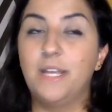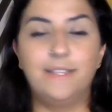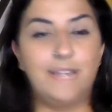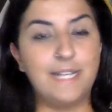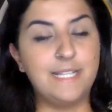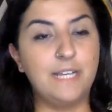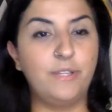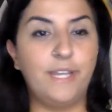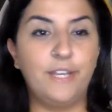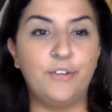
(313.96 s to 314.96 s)
that's how the
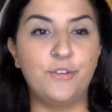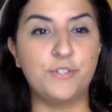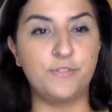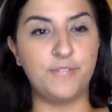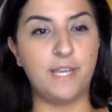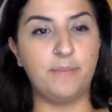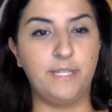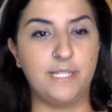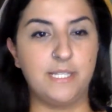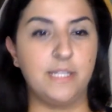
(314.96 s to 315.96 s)
diagnosis of
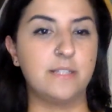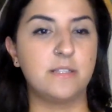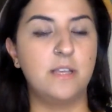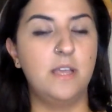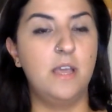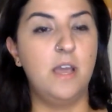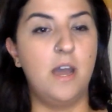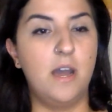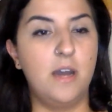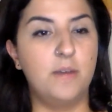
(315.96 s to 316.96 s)
diabetes is.
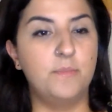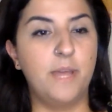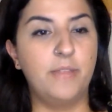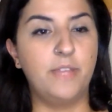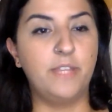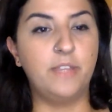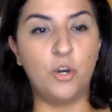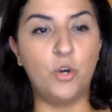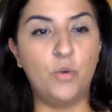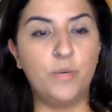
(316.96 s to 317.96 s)
And then the
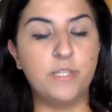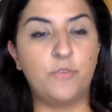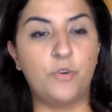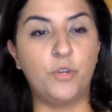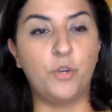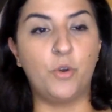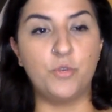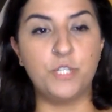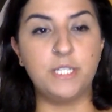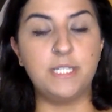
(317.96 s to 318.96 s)
O is for your
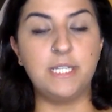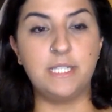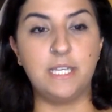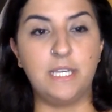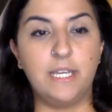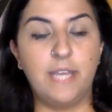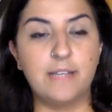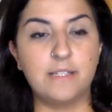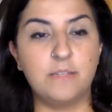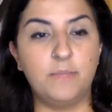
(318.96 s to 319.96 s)
OGTT. It
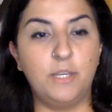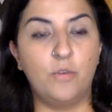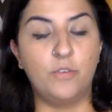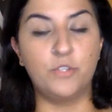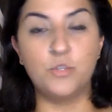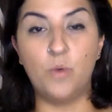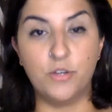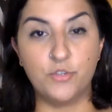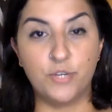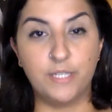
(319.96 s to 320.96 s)
has to be over
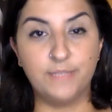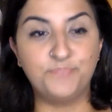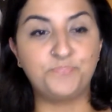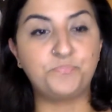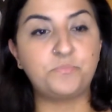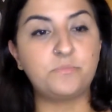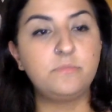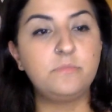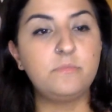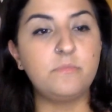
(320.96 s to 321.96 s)
200.
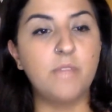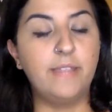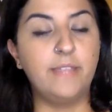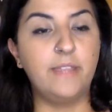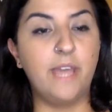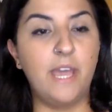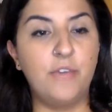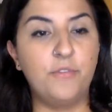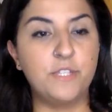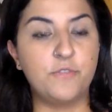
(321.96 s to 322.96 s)
And then the
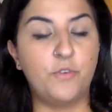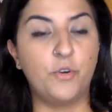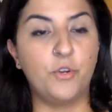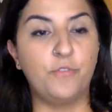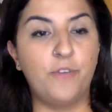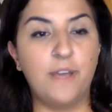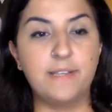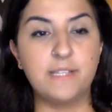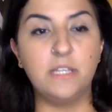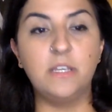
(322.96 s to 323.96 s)
F is for your
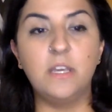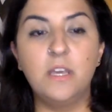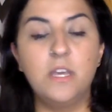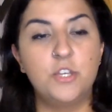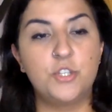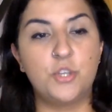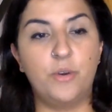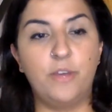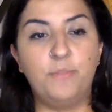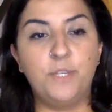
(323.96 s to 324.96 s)
fasting. So
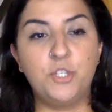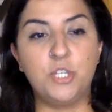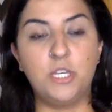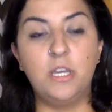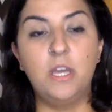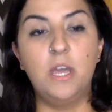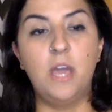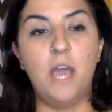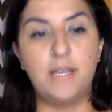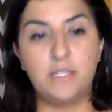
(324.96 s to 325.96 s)
FBG
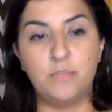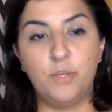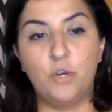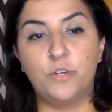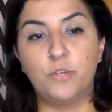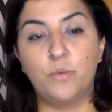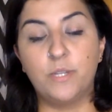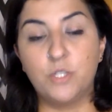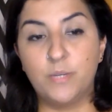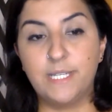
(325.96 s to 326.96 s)
has to be over
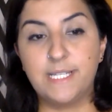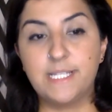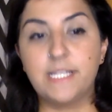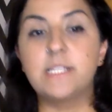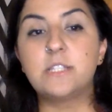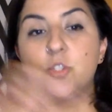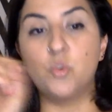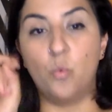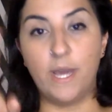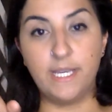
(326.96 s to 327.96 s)
126
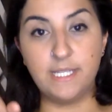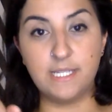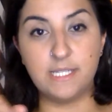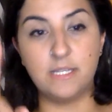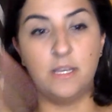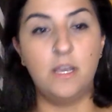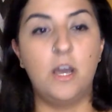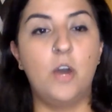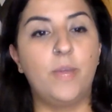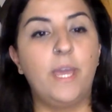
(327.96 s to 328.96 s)
twice.
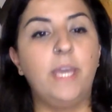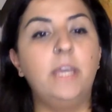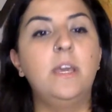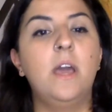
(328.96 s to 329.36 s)
Okay.